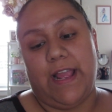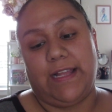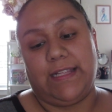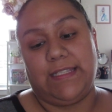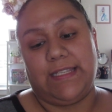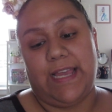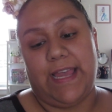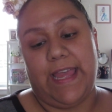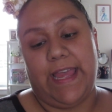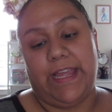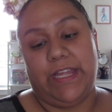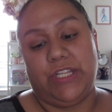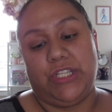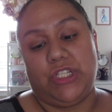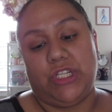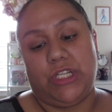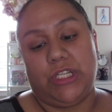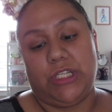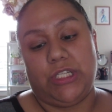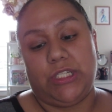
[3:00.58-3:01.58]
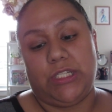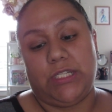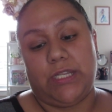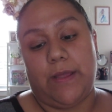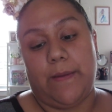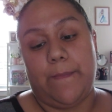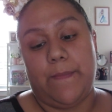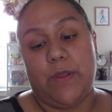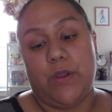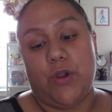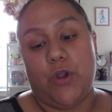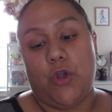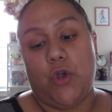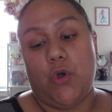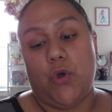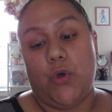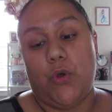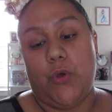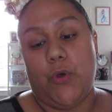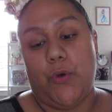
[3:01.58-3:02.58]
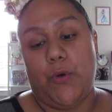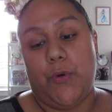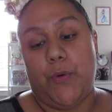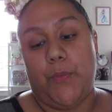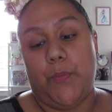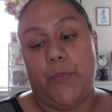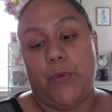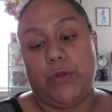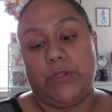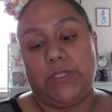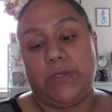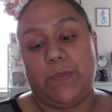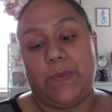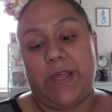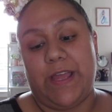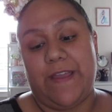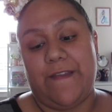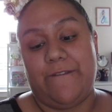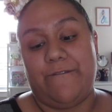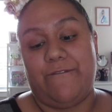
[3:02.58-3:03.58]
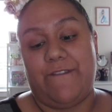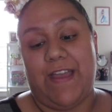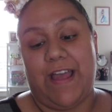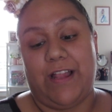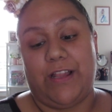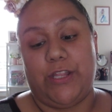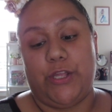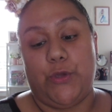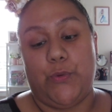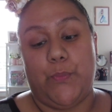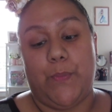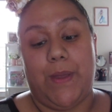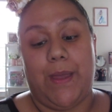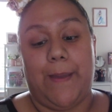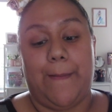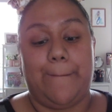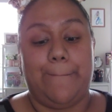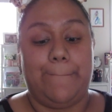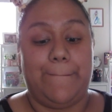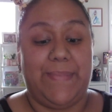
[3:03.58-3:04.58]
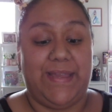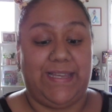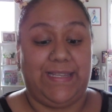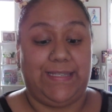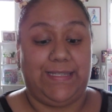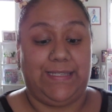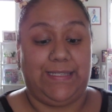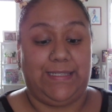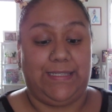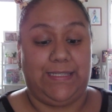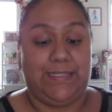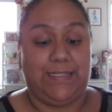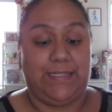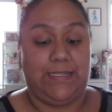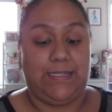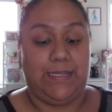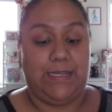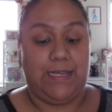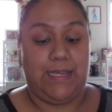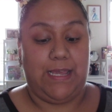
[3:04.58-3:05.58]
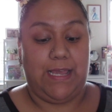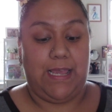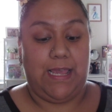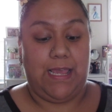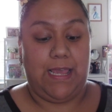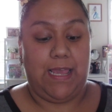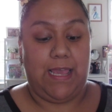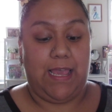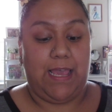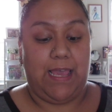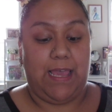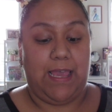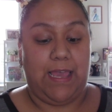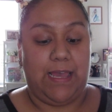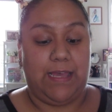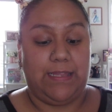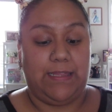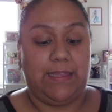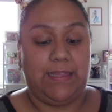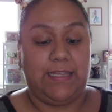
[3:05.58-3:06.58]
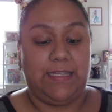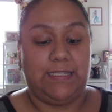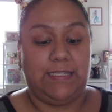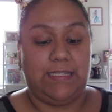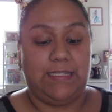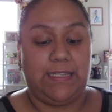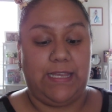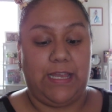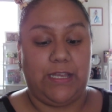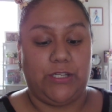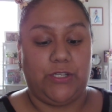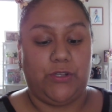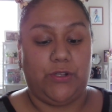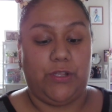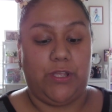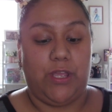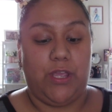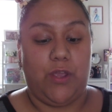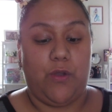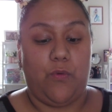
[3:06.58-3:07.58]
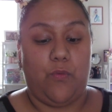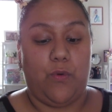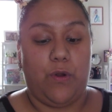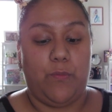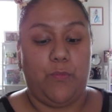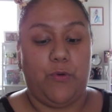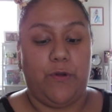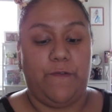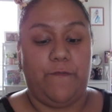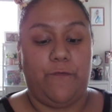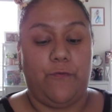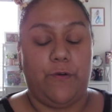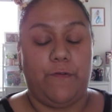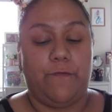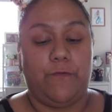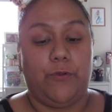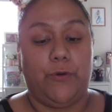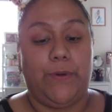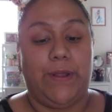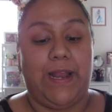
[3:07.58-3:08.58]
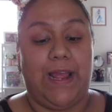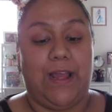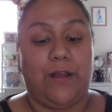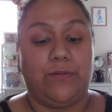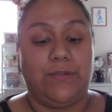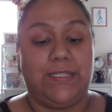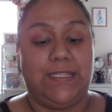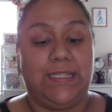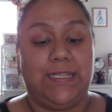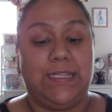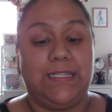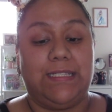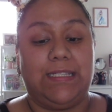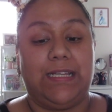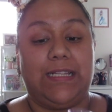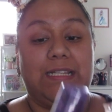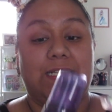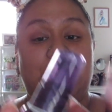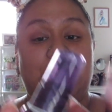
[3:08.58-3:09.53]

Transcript: Anti-Aging Miracle Multiplying Volume Mist. And this is actually 1.4 fluid ounces, and